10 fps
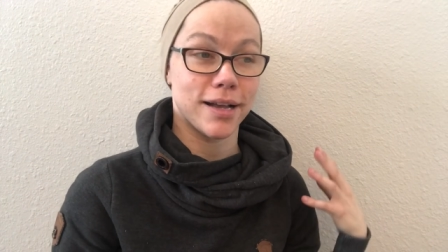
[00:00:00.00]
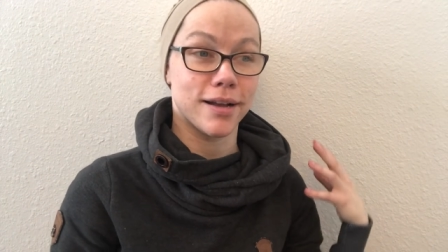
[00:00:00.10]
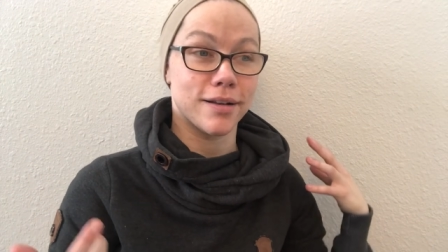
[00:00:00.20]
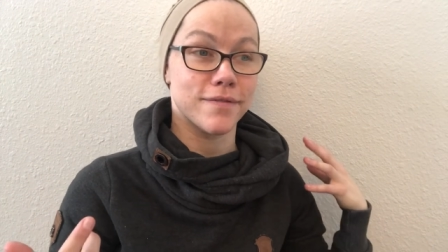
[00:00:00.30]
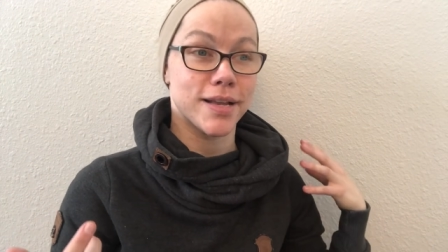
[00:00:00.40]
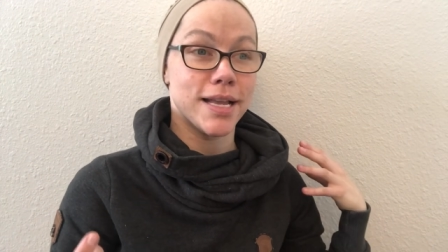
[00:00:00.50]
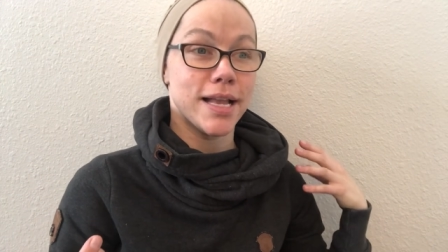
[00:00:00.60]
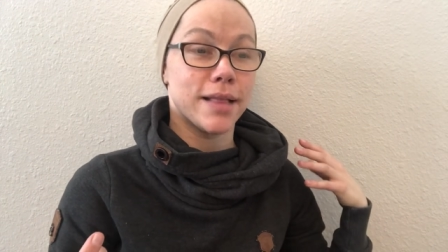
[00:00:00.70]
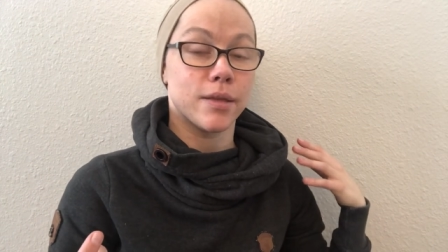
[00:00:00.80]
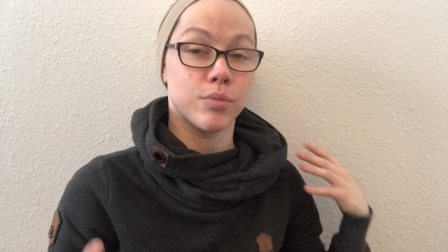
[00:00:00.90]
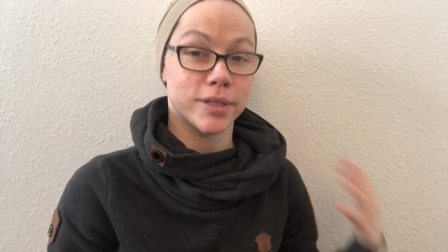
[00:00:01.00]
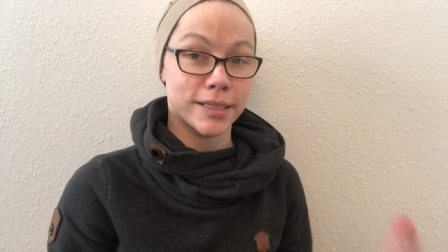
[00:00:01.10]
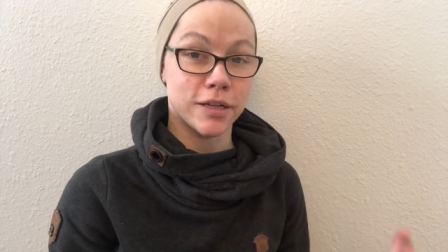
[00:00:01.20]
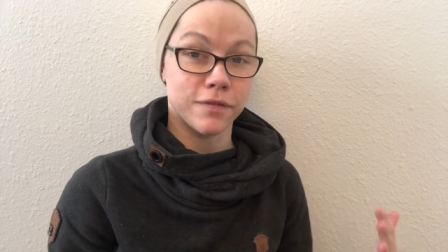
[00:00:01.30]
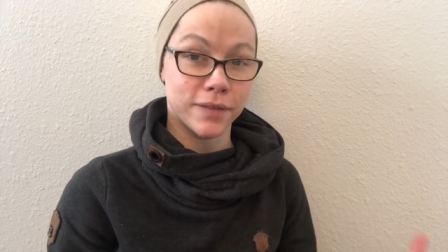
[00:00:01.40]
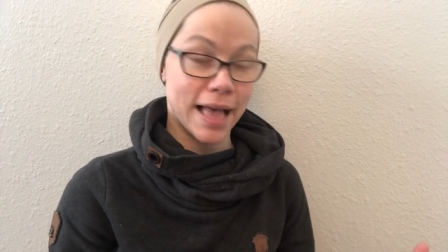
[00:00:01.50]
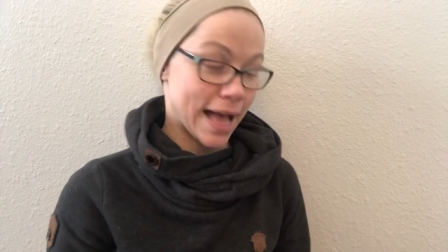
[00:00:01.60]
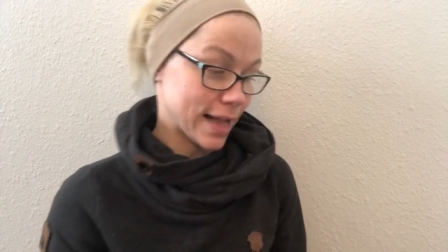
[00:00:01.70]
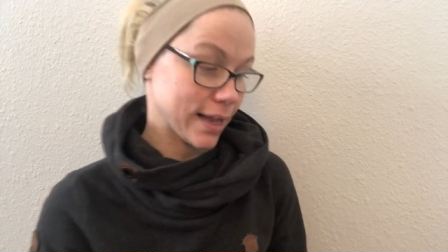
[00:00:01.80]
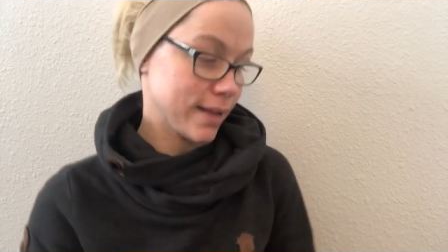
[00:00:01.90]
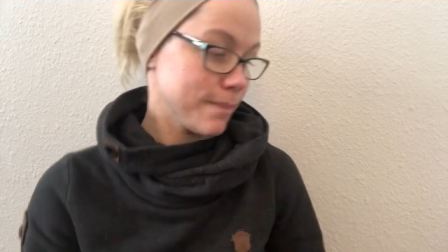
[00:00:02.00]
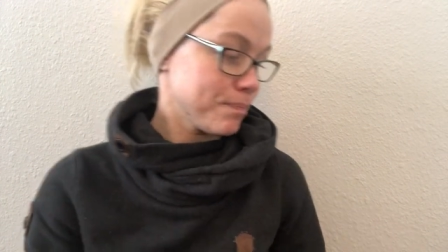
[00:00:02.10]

of the Brazil flag.